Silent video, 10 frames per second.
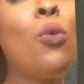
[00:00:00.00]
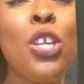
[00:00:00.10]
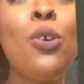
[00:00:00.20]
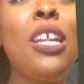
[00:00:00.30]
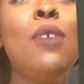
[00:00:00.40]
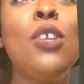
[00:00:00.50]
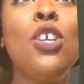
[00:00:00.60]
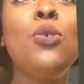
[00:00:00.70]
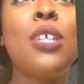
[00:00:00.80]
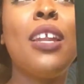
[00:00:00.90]
you can even
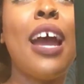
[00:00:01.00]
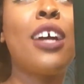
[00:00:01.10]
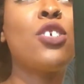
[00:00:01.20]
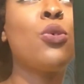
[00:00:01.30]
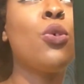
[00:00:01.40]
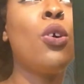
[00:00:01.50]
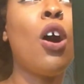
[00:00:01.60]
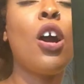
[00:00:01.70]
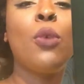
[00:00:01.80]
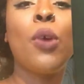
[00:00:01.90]
use an actual
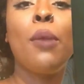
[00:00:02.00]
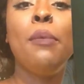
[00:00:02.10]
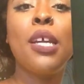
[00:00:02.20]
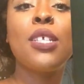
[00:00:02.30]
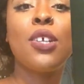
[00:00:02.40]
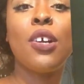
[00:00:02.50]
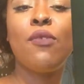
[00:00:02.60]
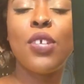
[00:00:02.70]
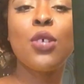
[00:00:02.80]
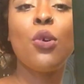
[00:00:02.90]
hardware mixer,
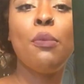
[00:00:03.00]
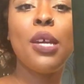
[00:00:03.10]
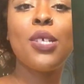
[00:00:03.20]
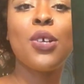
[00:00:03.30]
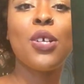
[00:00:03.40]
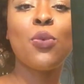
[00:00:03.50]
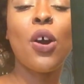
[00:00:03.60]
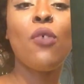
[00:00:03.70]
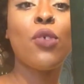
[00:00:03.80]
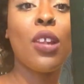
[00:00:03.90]
a physical mixer as
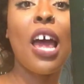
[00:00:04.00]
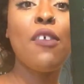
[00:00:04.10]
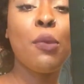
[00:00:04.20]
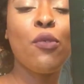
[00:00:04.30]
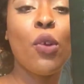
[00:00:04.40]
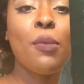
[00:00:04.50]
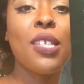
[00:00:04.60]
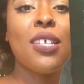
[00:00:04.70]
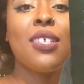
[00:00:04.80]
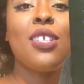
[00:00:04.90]
well for live
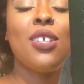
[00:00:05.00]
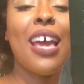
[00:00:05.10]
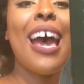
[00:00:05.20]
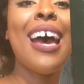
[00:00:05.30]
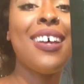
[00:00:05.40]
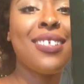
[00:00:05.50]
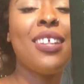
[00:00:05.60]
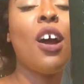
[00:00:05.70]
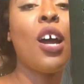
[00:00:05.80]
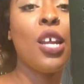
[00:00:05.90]
performances as
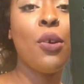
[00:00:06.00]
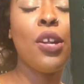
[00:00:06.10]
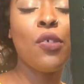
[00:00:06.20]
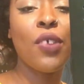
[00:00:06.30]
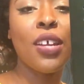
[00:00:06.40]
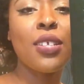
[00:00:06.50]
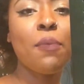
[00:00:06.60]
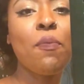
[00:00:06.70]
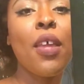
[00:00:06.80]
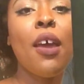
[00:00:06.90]
an audio interface.
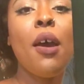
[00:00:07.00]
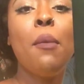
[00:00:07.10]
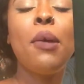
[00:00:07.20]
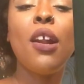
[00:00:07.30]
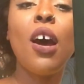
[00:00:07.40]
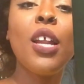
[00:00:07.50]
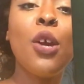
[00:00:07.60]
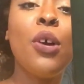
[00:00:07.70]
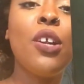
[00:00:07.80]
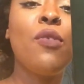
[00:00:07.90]
But an
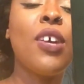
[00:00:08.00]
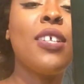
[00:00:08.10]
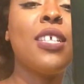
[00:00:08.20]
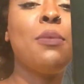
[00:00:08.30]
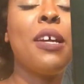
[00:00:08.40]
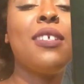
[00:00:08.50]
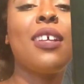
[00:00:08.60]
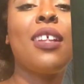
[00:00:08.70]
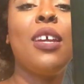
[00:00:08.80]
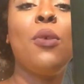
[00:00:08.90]
audio interface is
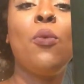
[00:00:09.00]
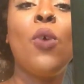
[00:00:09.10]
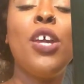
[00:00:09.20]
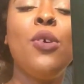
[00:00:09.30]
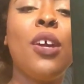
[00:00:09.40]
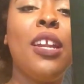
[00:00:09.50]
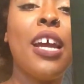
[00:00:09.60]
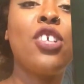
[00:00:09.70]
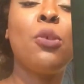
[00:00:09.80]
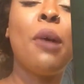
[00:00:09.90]
basically what you
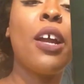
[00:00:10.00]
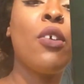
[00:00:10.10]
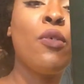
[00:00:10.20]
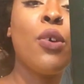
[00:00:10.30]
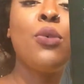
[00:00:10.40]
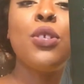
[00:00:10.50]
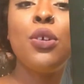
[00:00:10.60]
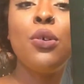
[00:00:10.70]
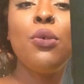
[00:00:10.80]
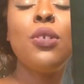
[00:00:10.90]
connect your microphone
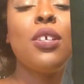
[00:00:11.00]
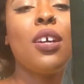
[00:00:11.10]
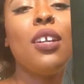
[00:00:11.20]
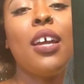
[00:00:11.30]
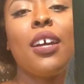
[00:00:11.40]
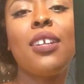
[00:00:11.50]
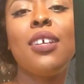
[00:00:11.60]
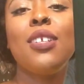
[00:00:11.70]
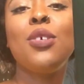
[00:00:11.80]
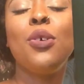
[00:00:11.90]
to connect
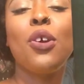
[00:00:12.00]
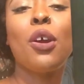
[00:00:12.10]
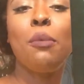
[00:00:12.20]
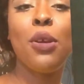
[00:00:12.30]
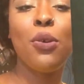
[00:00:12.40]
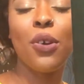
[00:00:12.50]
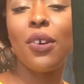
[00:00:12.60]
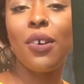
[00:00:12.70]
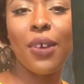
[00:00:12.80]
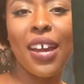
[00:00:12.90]
it to your
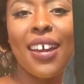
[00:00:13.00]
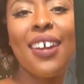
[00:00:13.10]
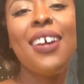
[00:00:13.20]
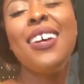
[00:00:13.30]
computer, okay?